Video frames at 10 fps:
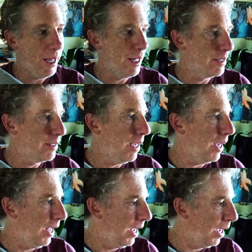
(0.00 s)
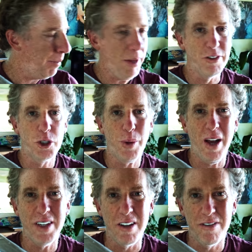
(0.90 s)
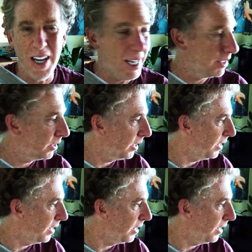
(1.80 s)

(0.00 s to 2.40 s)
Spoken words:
and I'm not even sure we have any fans.